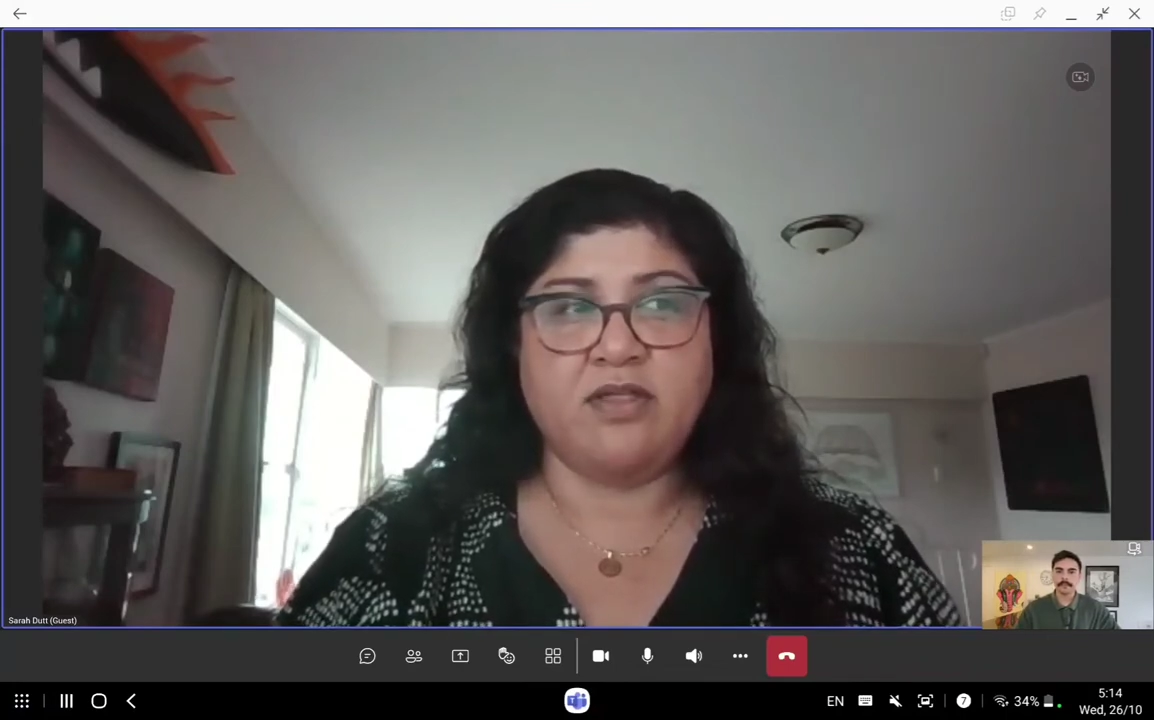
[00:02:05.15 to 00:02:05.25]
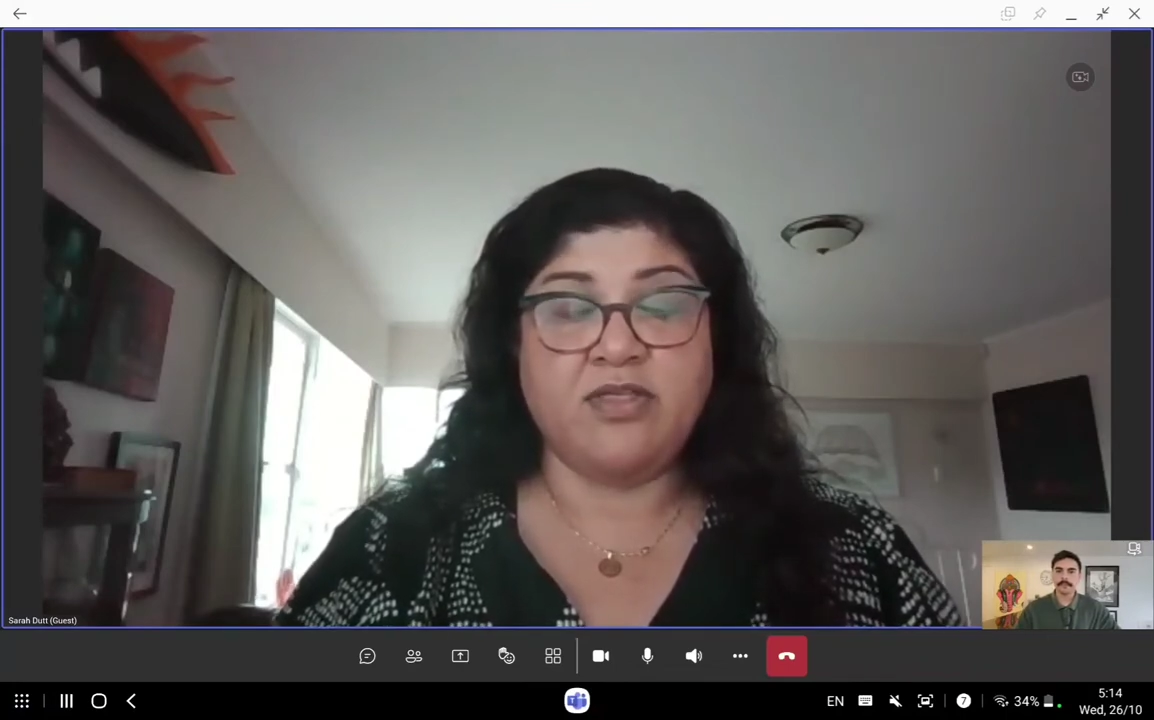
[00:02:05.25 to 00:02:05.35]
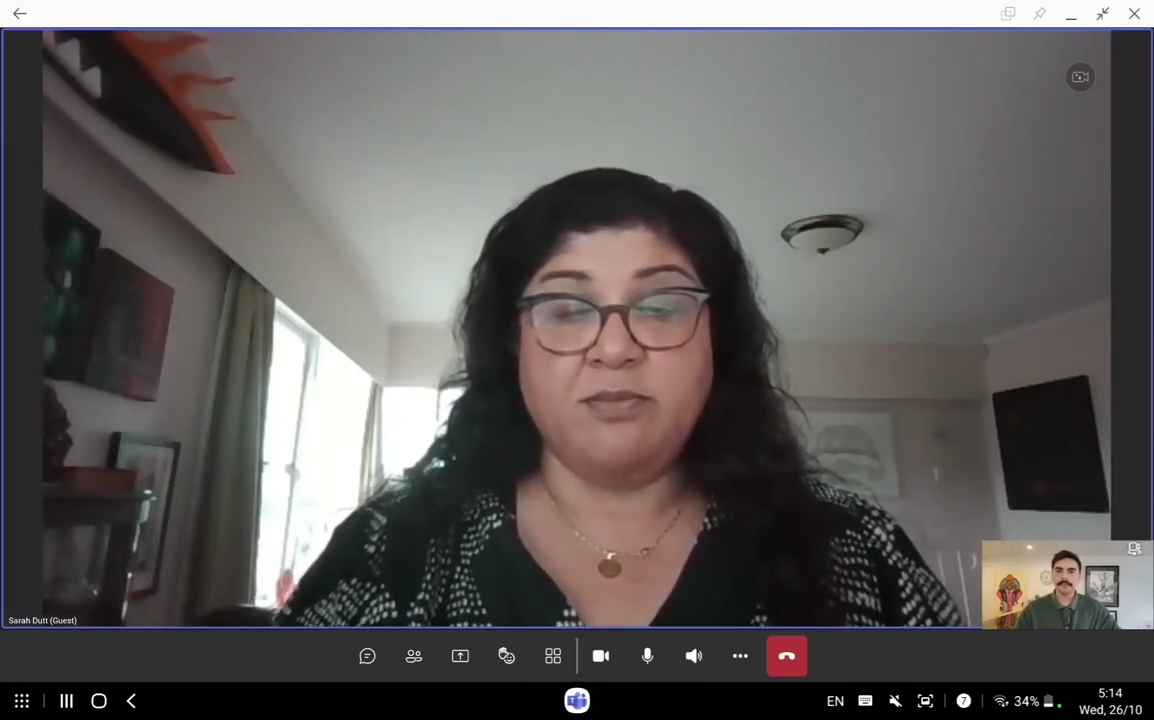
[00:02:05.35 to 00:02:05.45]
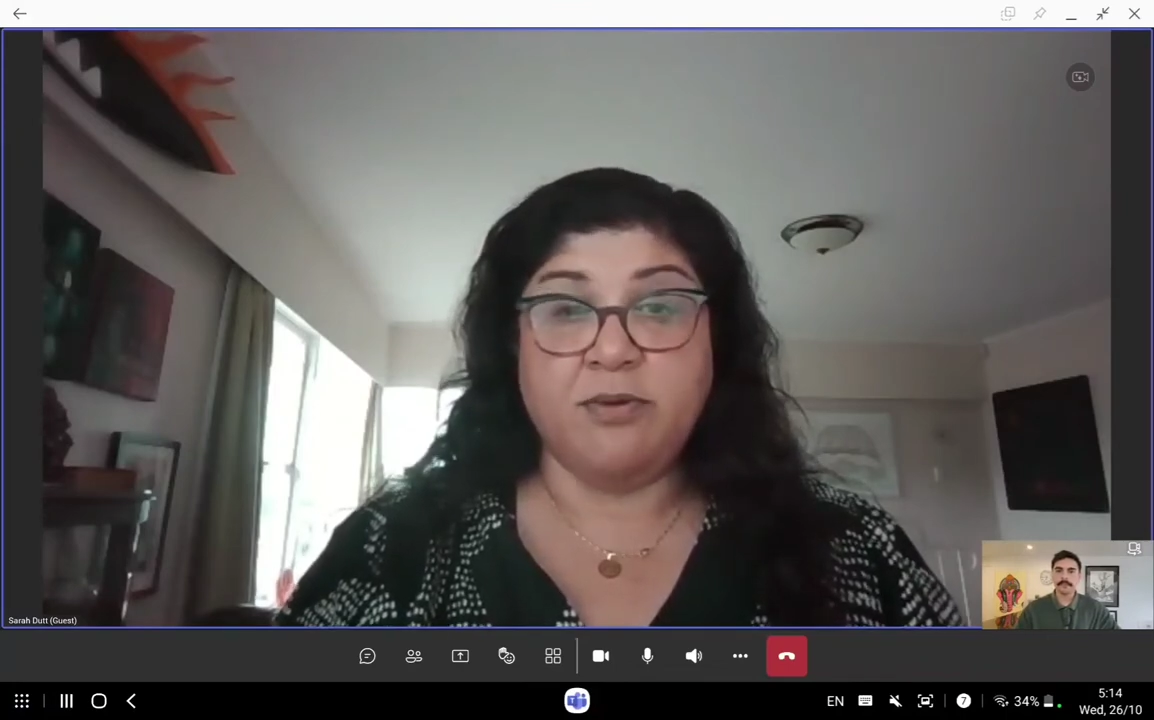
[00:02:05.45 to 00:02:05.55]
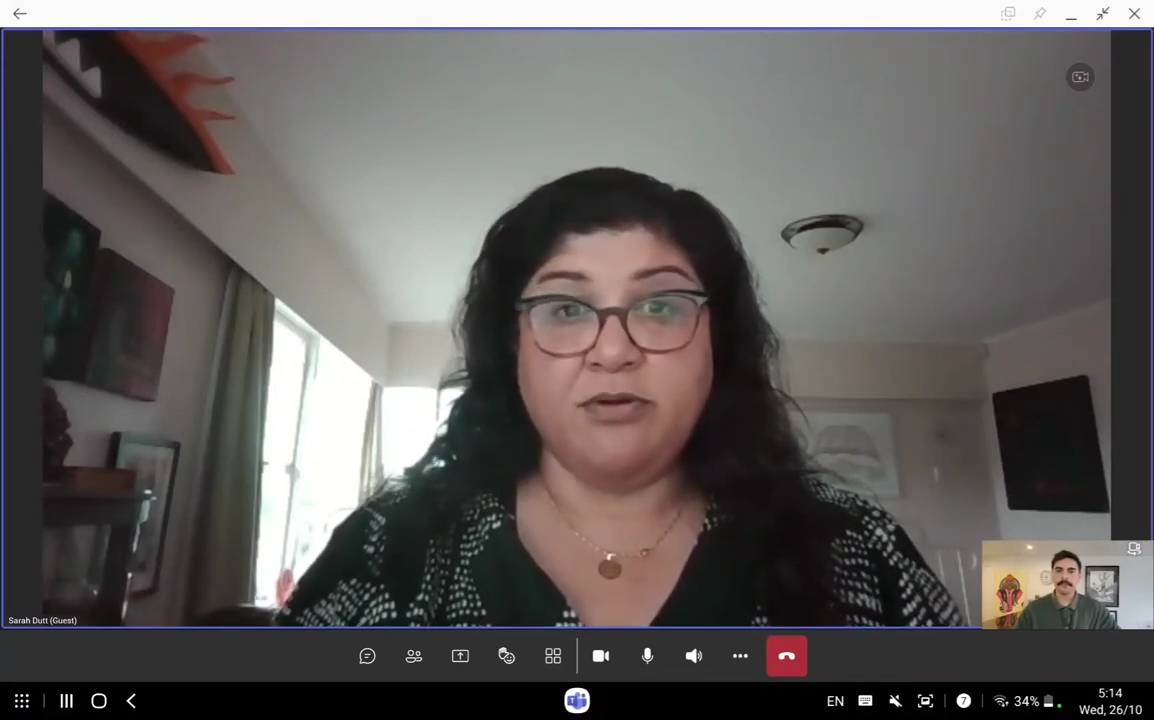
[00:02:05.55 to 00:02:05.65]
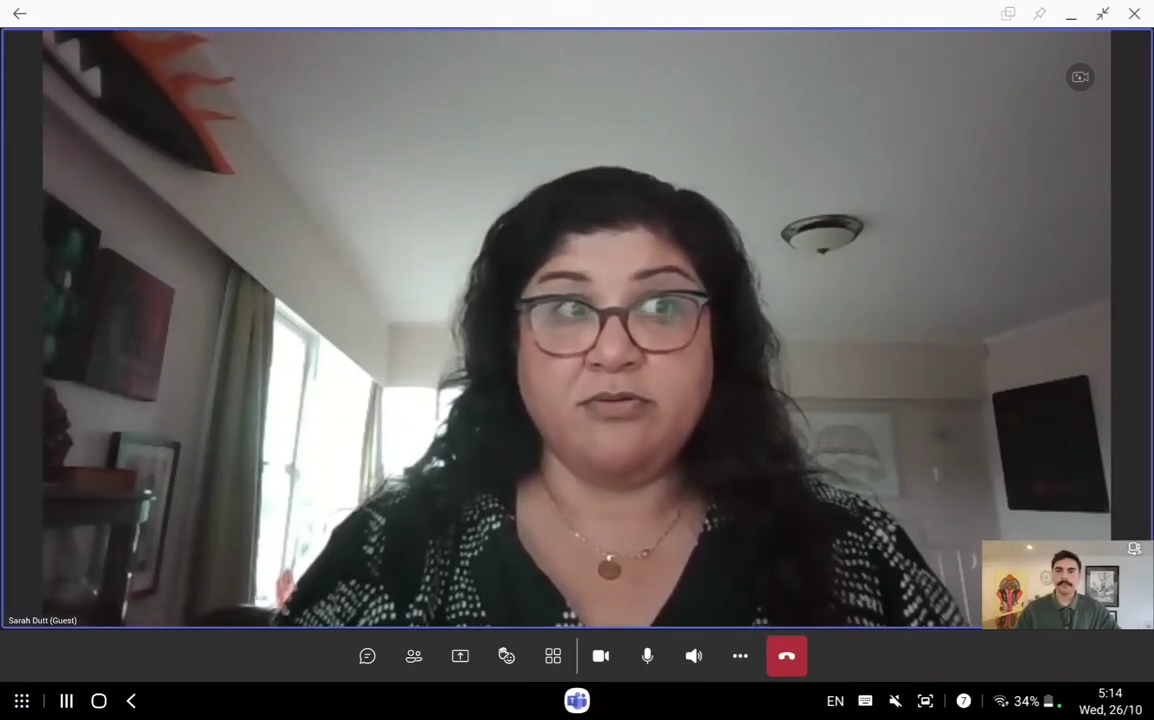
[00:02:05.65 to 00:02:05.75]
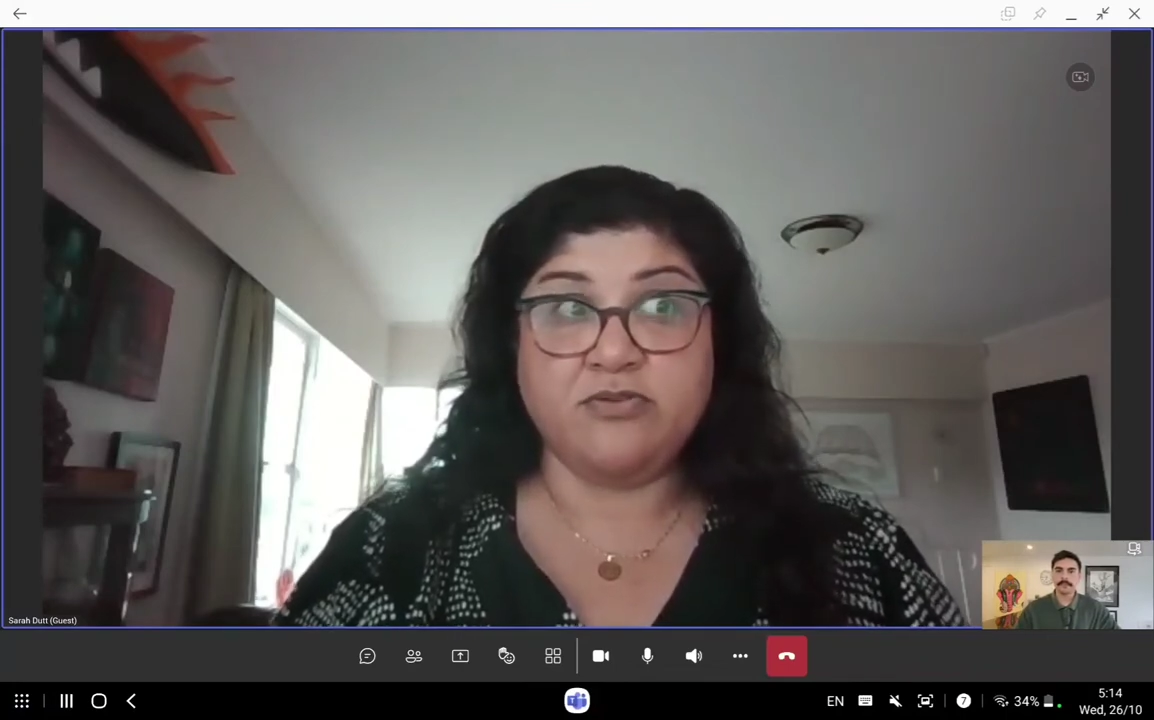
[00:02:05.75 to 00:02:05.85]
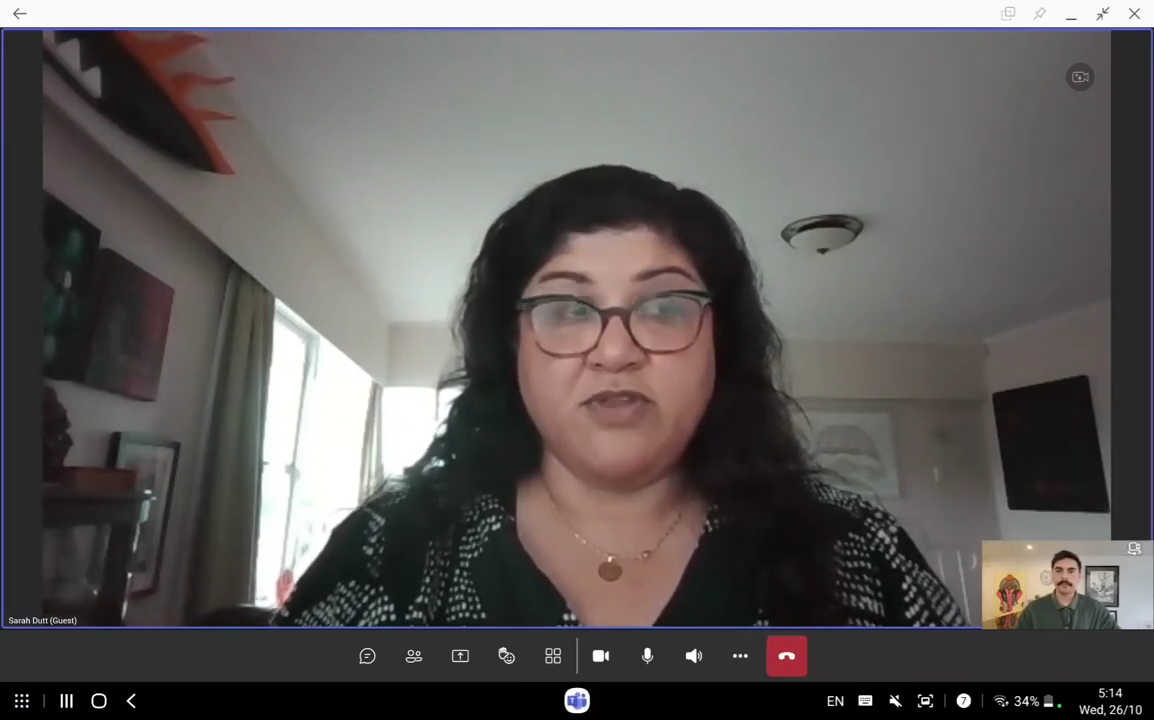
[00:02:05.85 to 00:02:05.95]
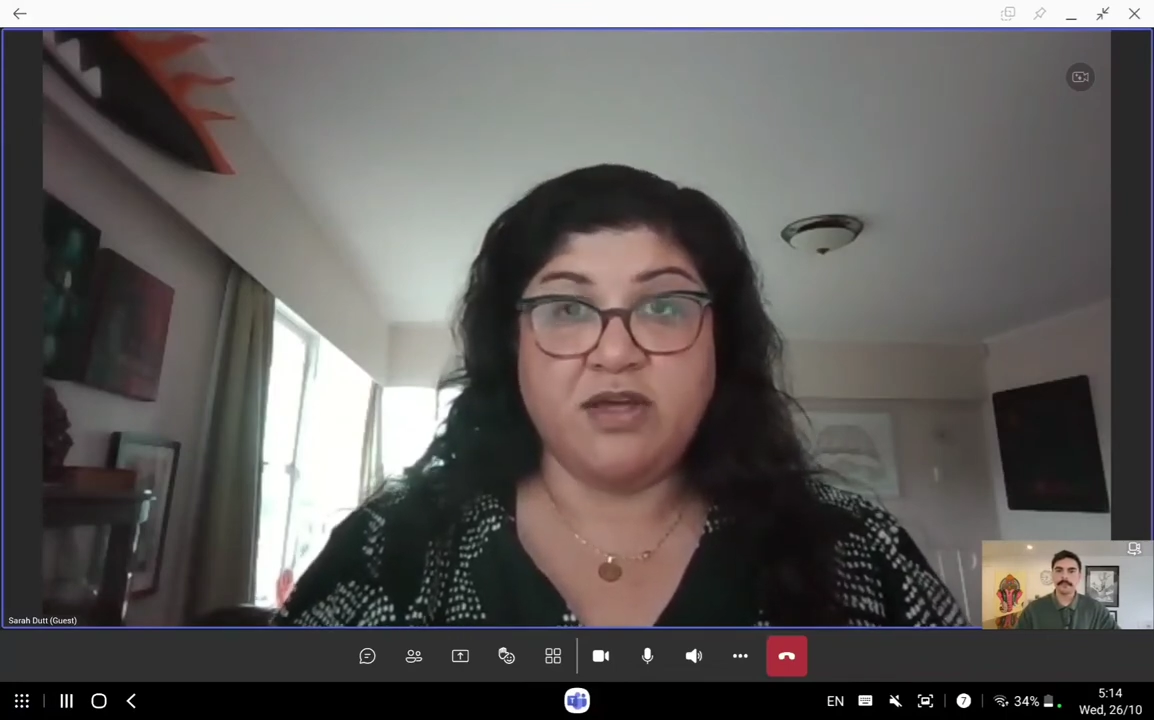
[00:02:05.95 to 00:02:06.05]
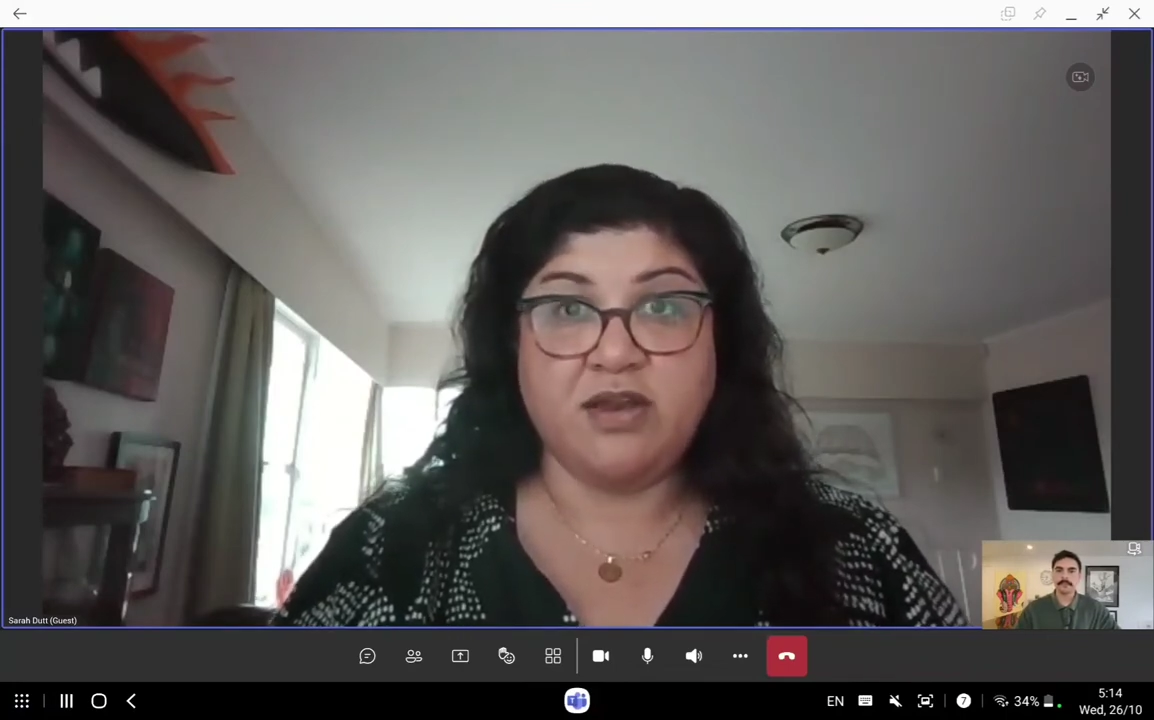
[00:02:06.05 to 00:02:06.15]
the
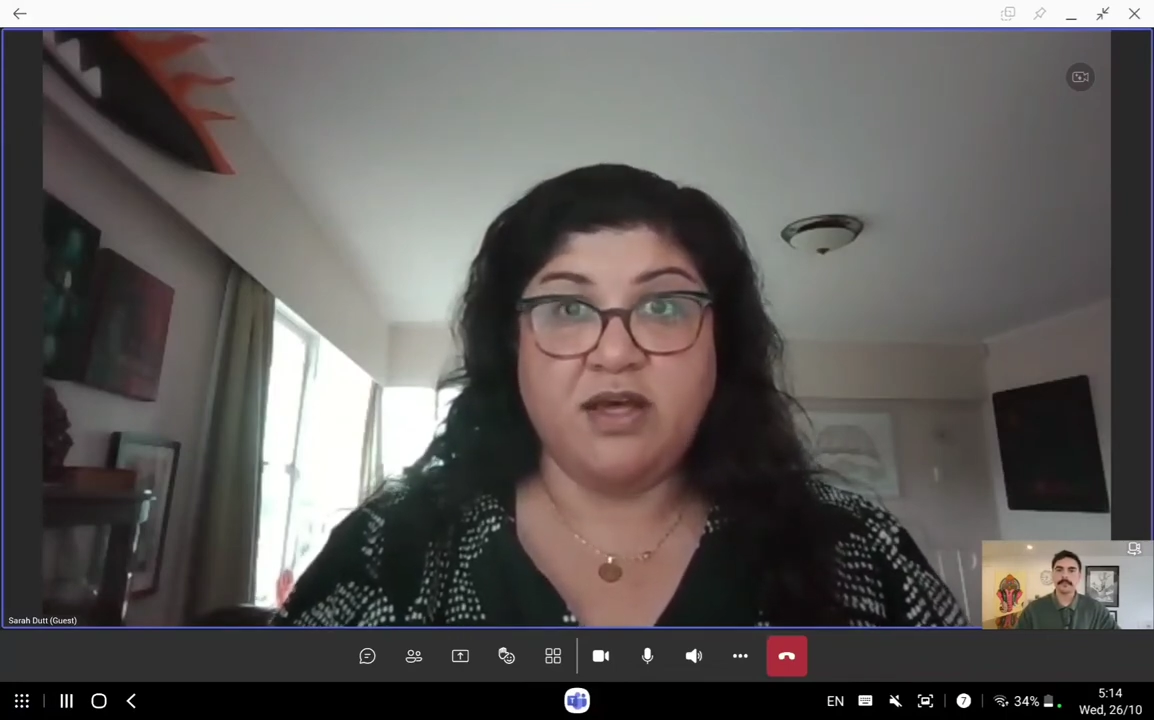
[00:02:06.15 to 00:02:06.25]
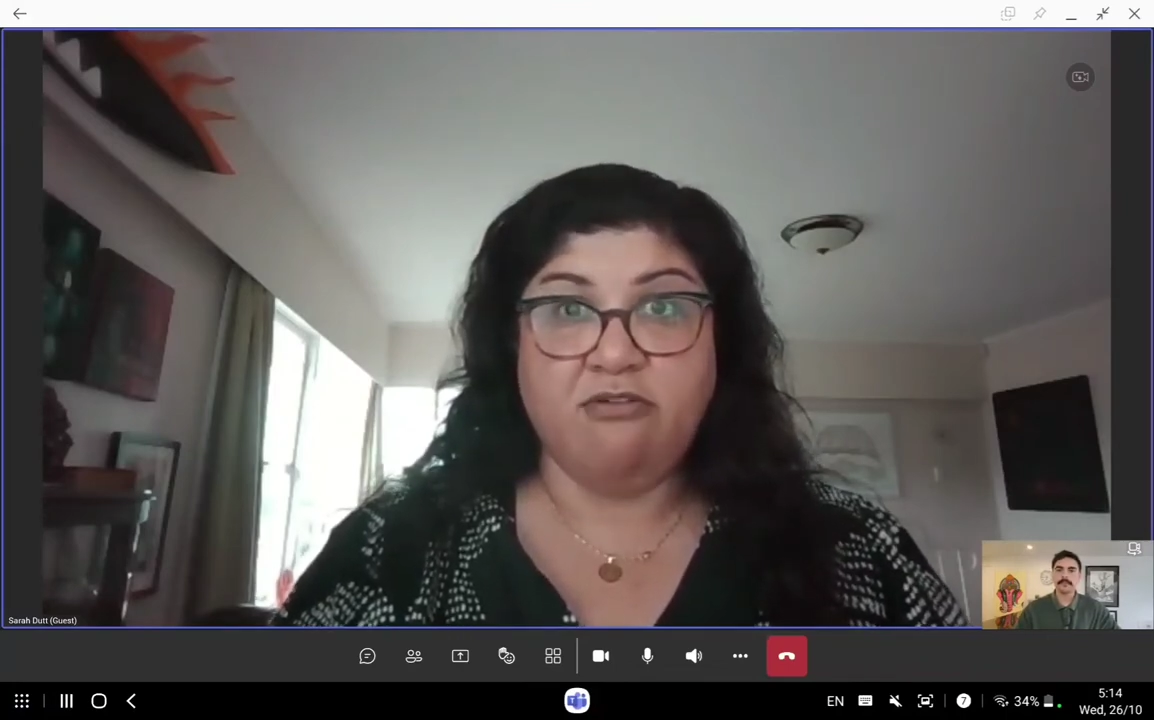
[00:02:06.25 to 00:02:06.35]
boats that